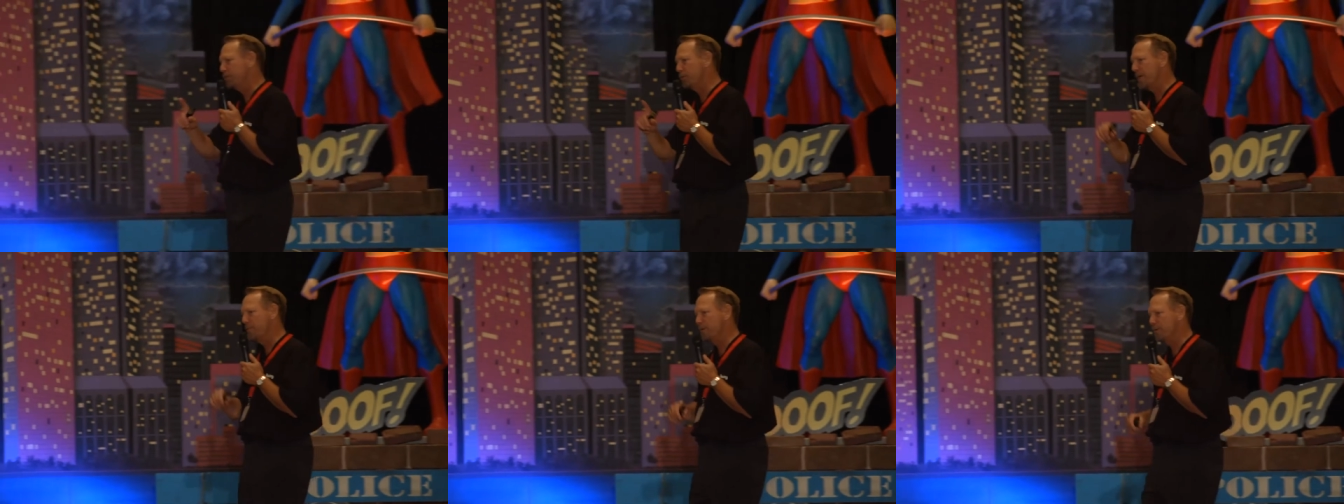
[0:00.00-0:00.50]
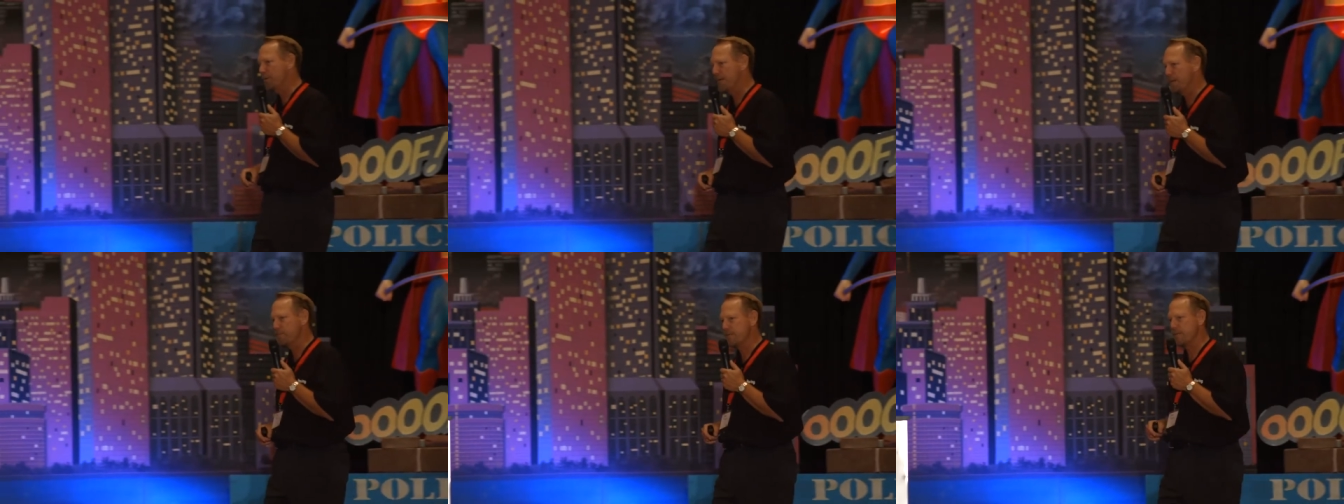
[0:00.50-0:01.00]
you to dream your
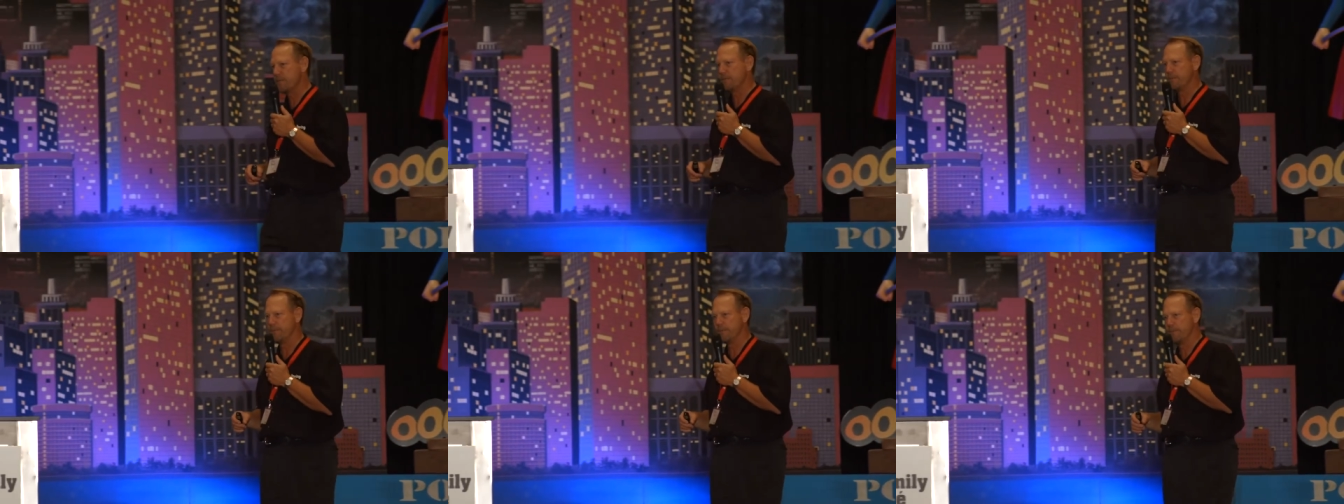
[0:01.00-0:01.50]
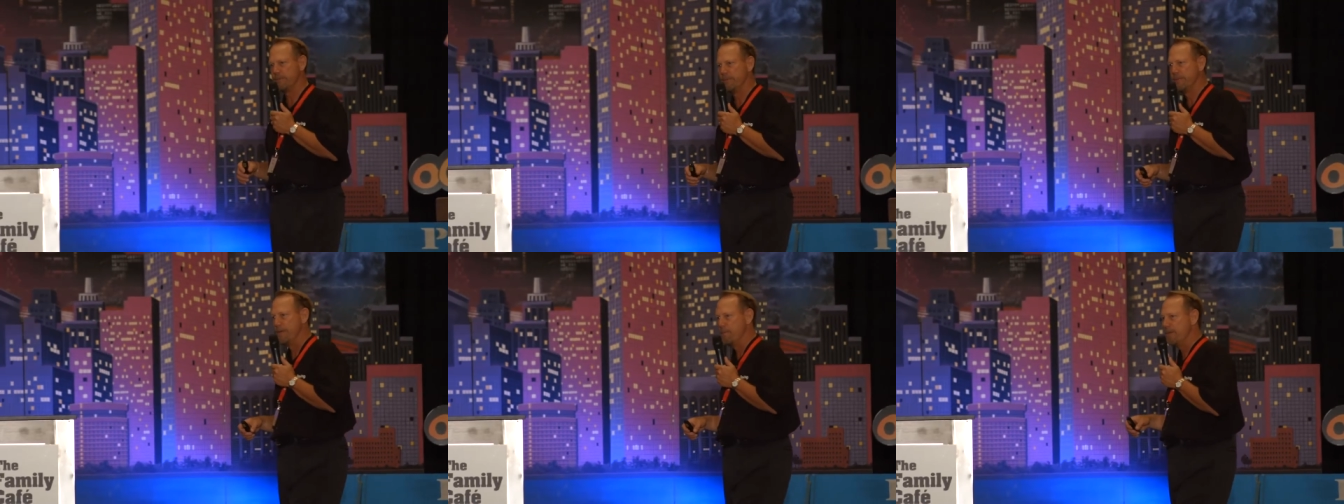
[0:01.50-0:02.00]
dreams.
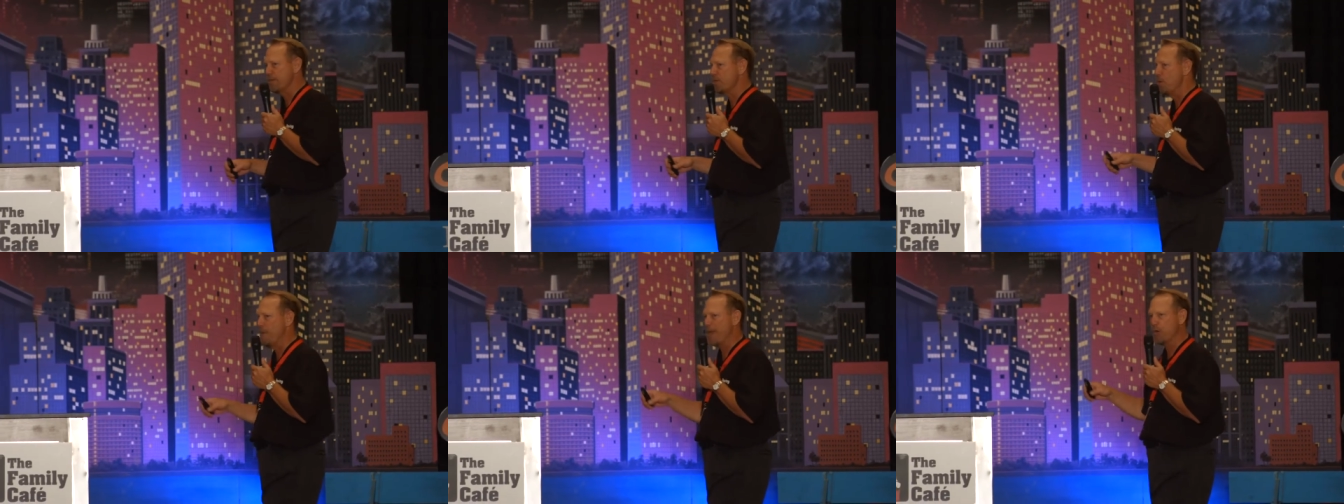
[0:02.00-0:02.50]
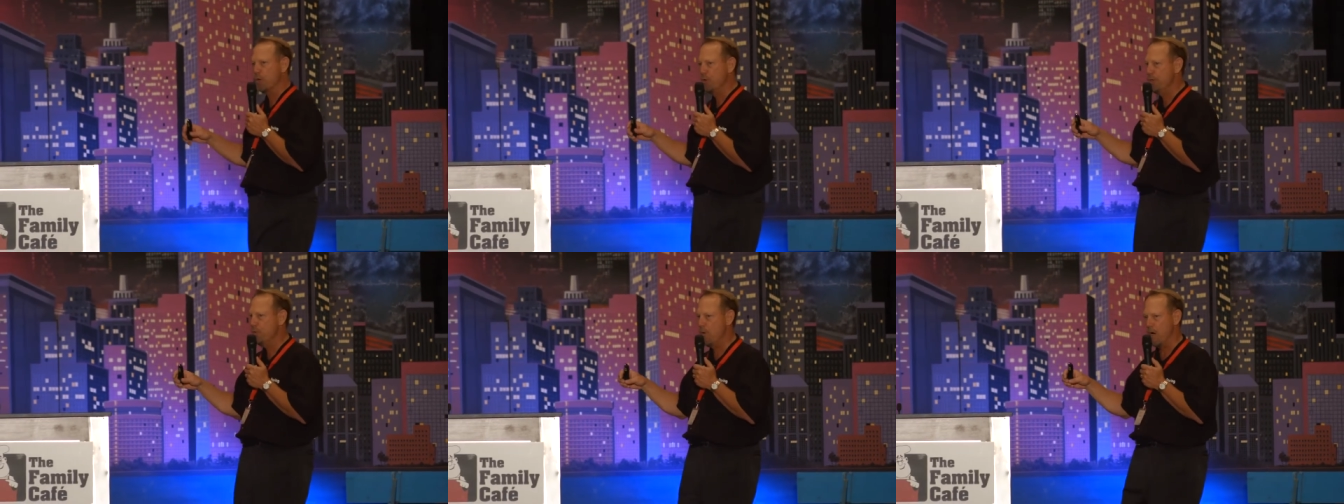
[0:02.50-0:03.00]
Because no matter
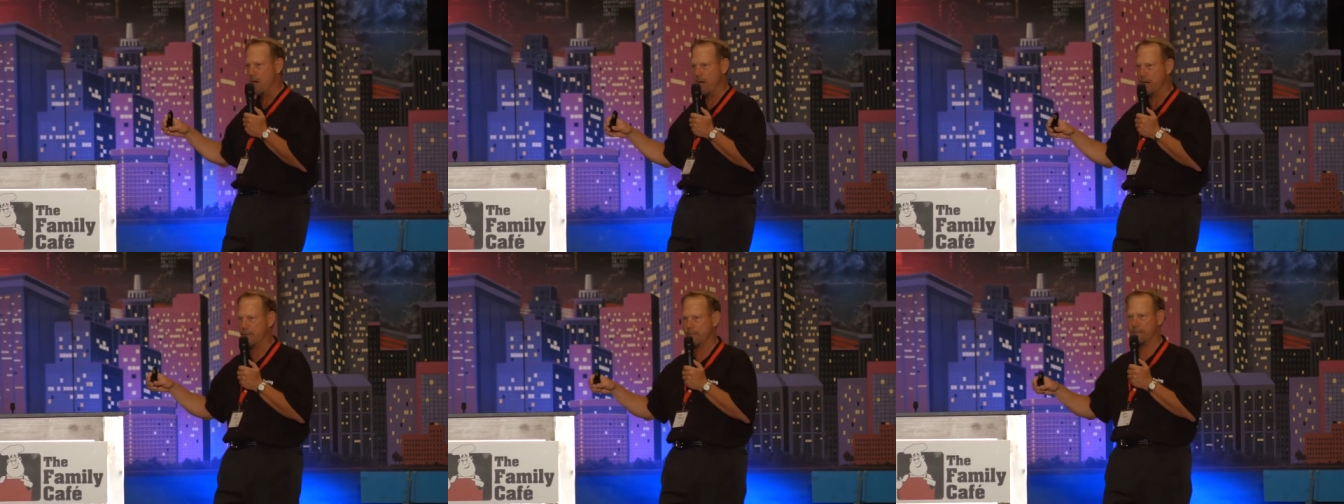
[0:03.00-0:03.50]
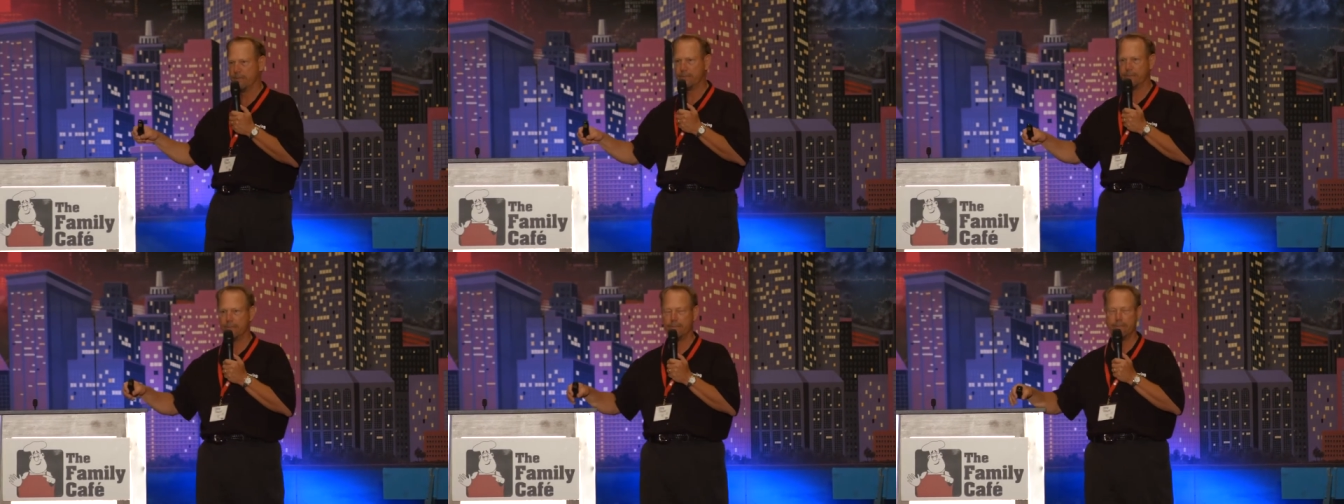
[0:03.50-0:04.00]
who you are,
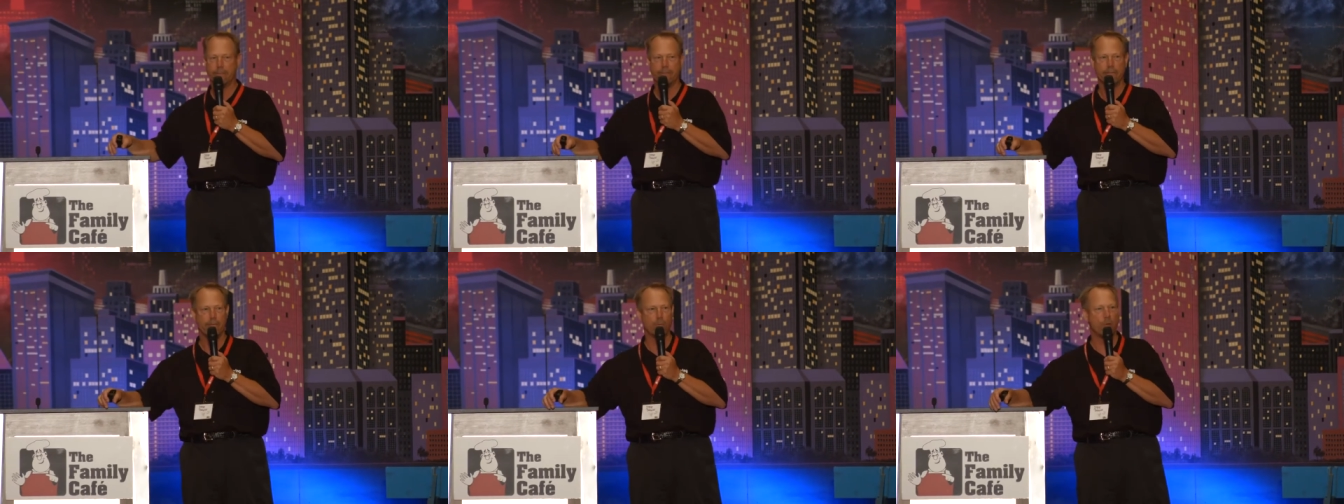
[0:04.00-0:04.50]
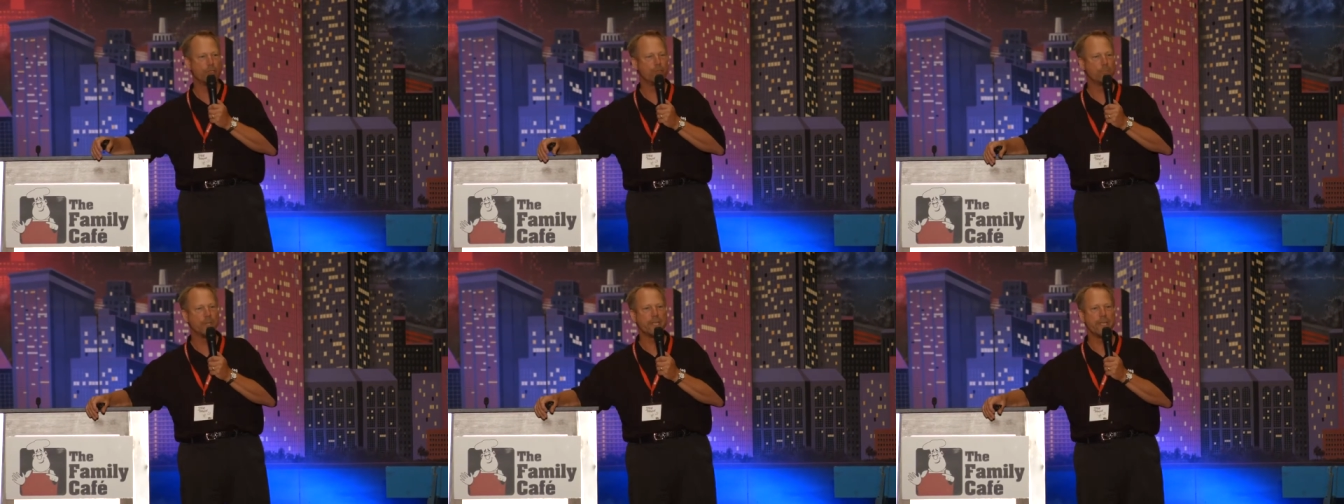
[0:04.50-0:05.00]
and what
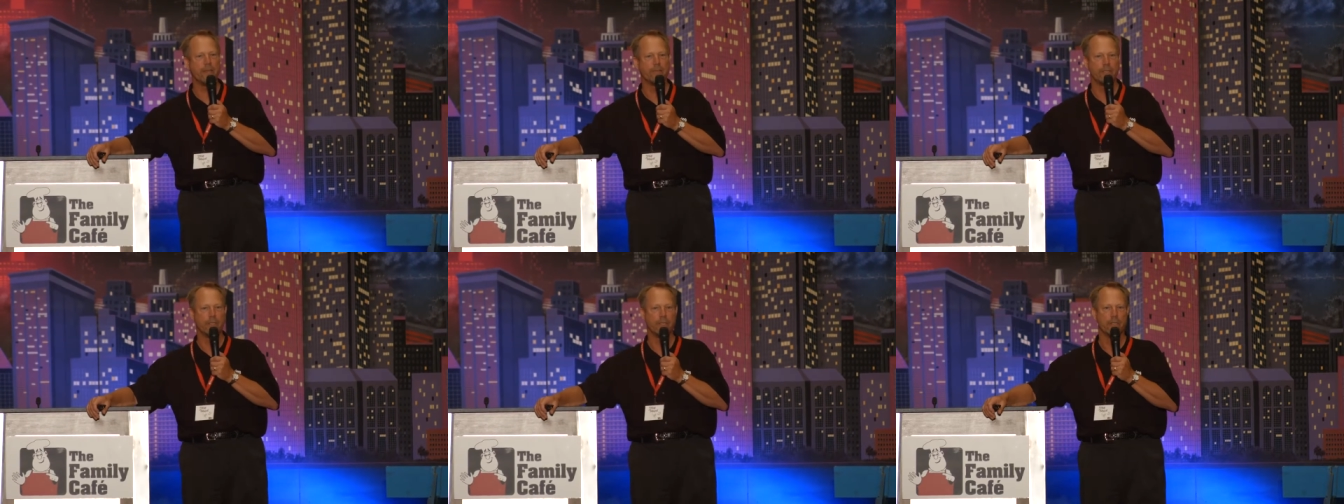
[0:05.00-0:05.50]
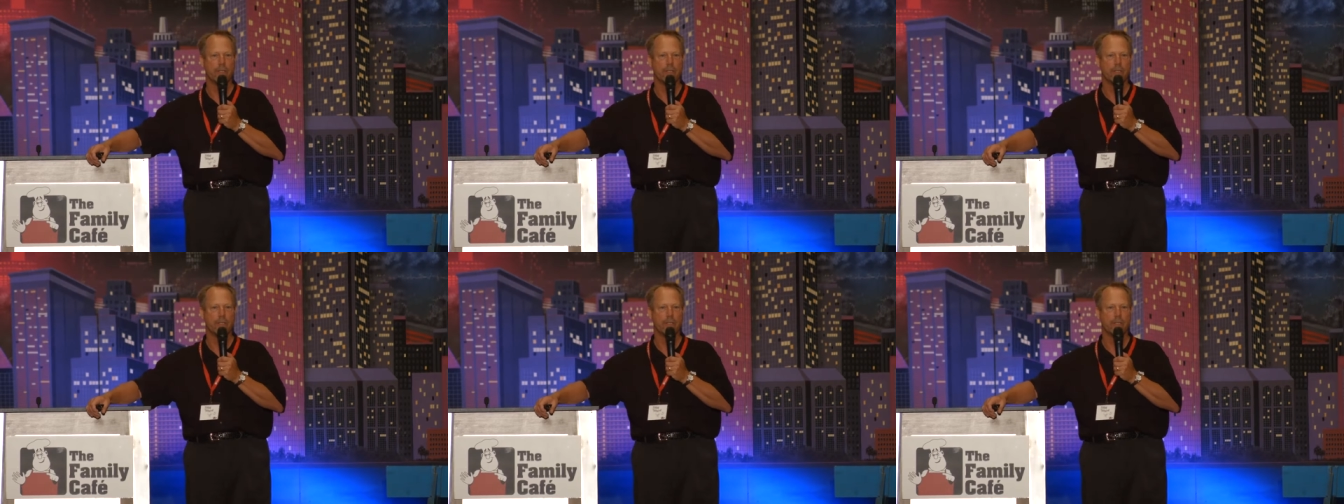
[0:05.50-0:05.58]
you've been given,